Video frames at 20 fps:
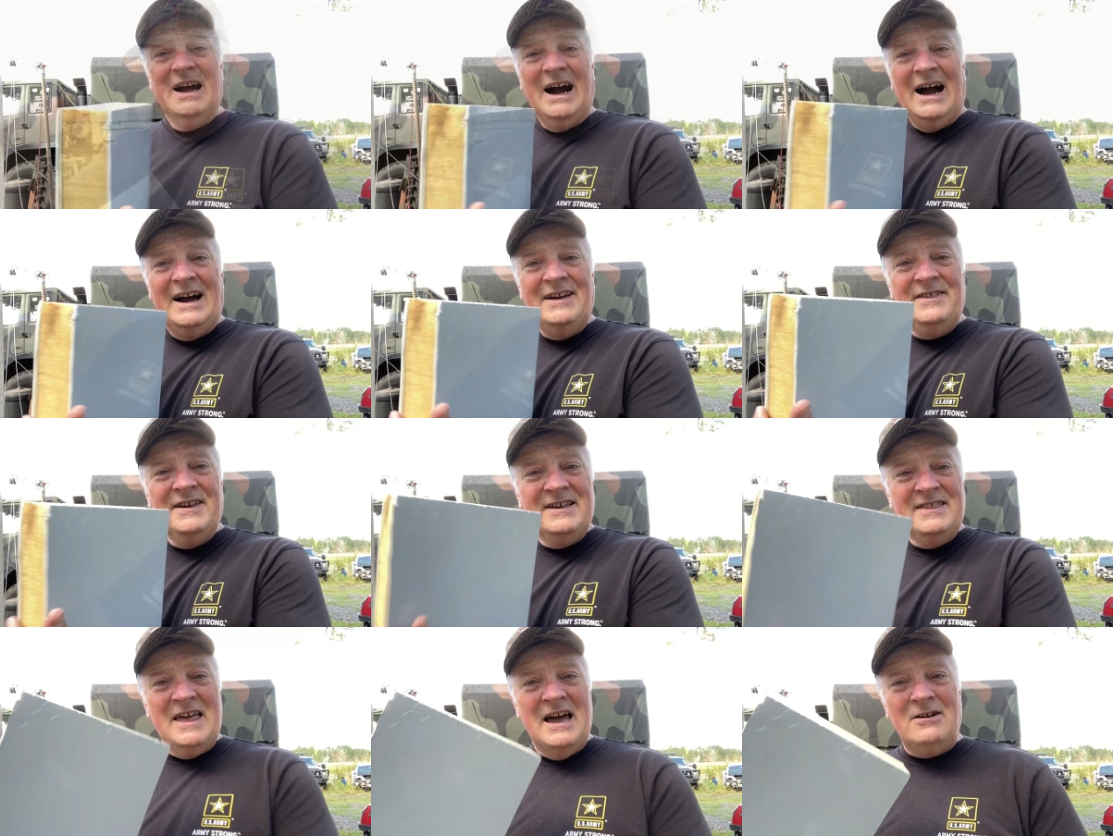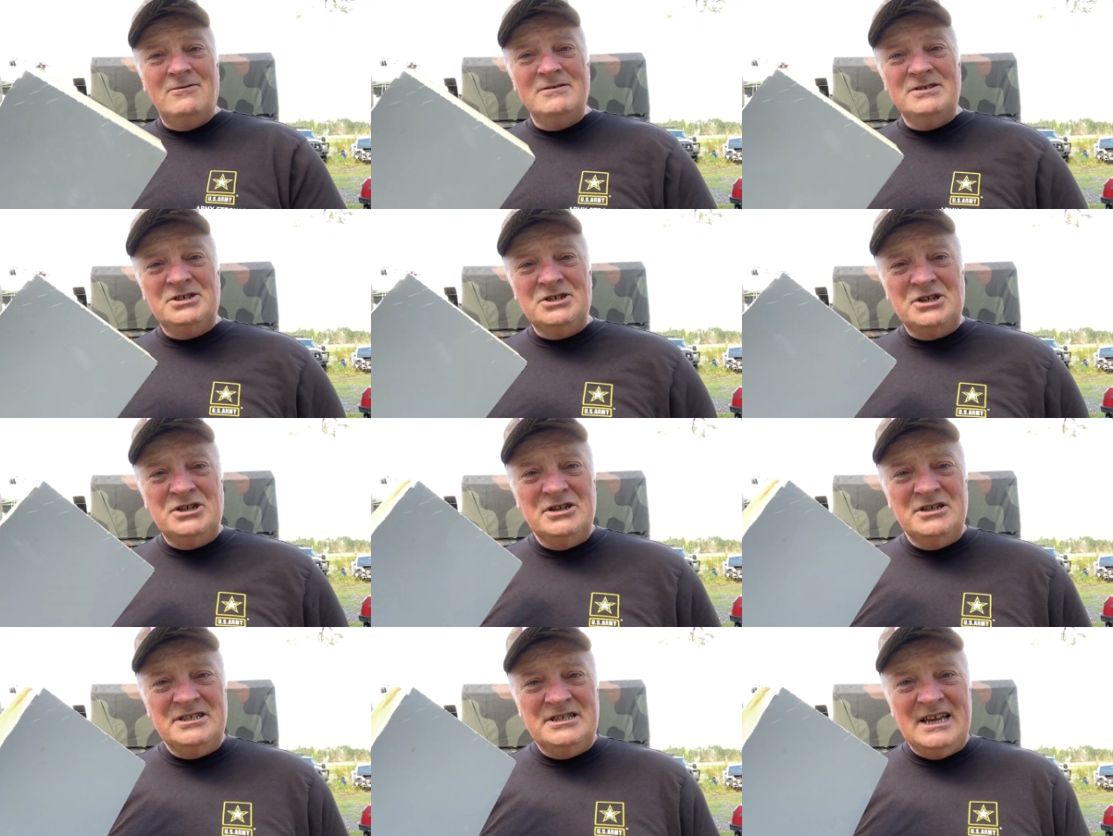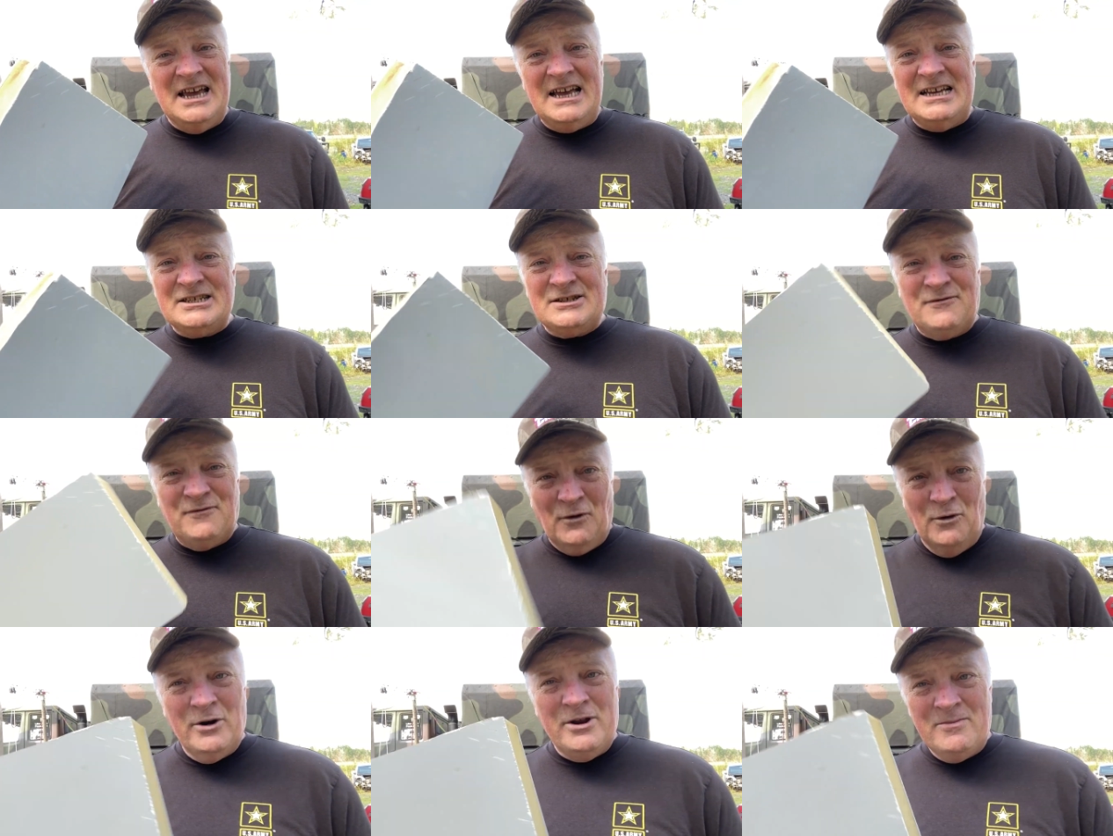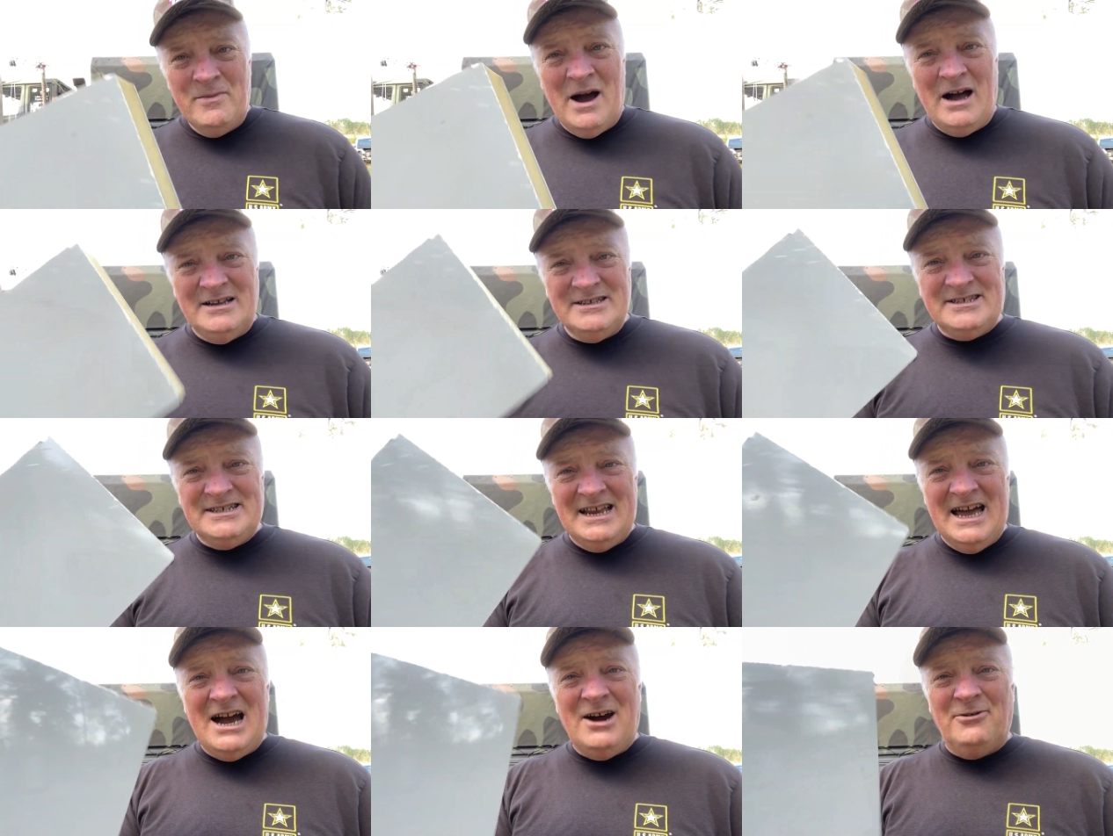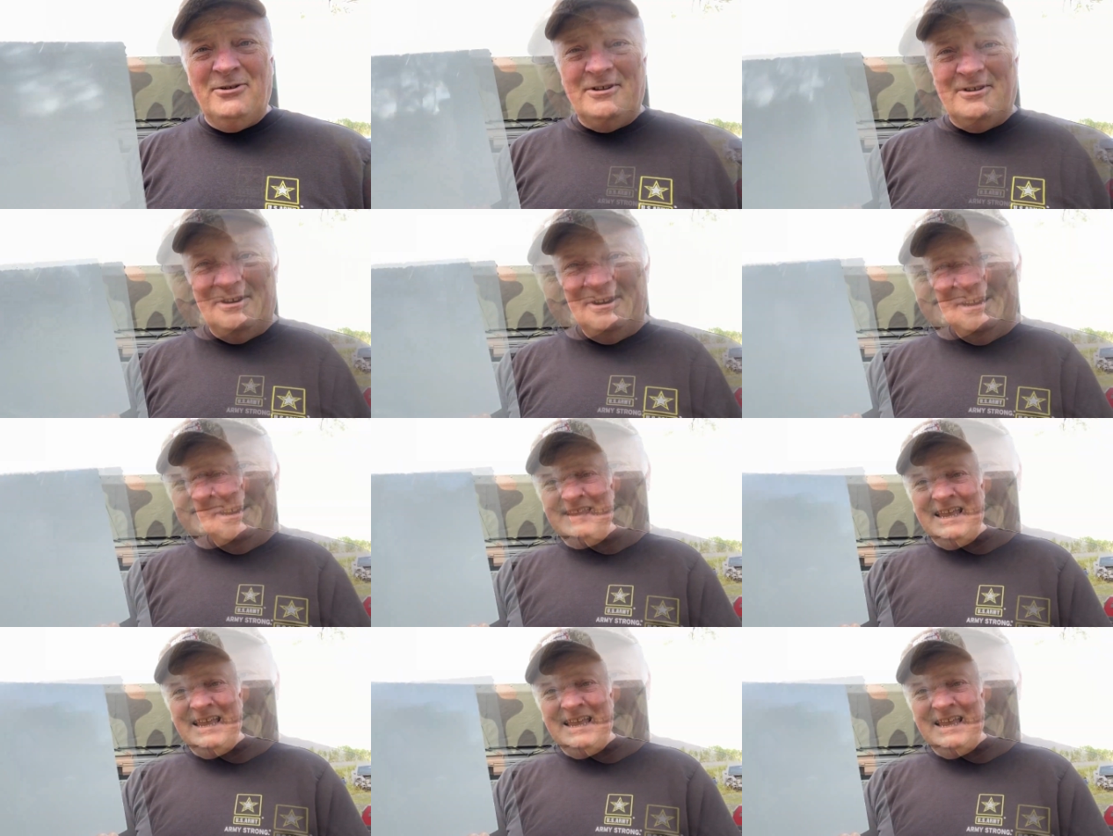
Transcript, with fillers: I think that was a good test, 40 miles an hour.